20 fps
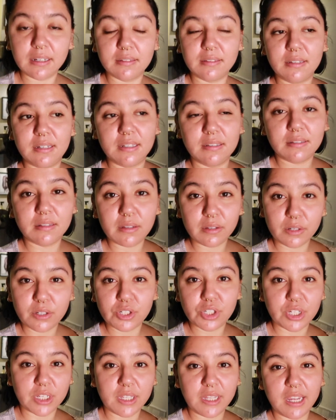because it is a little
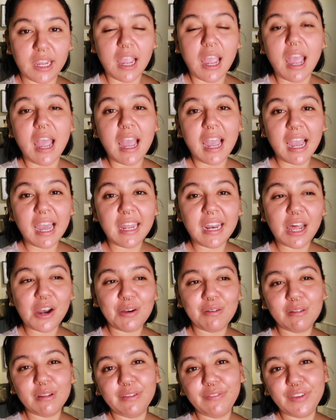chilly. And I
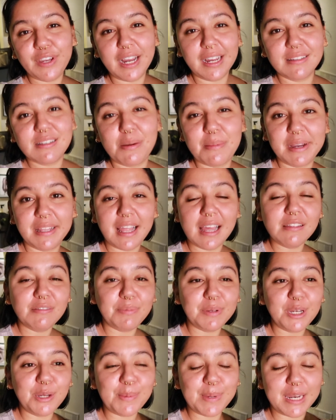don't know if you guys saw my last
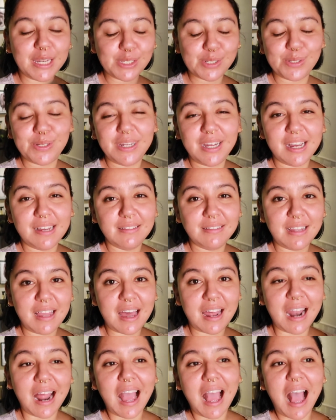video, but I told you guys
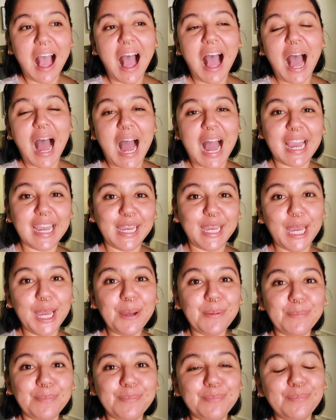that I
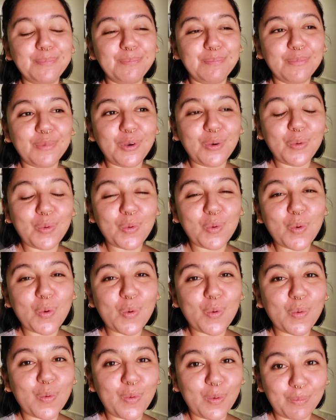get
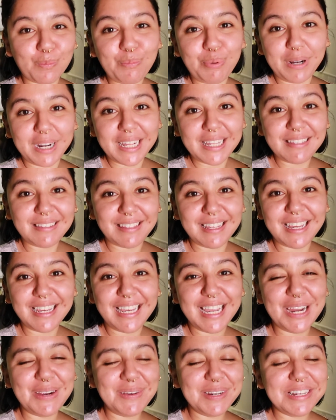pretty
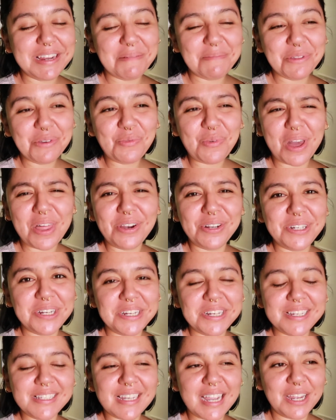sick every time the weather
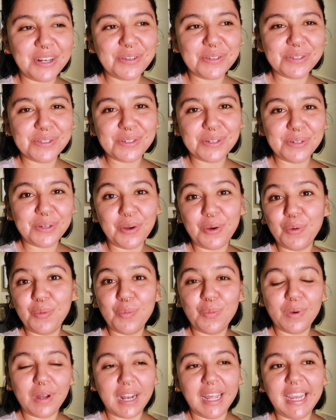changes. I just don't
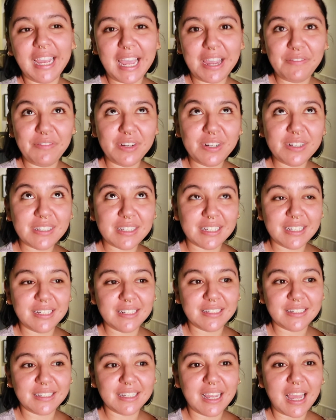know, like ever
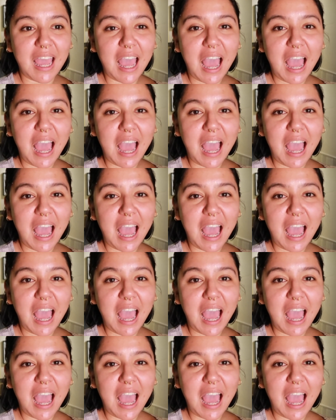since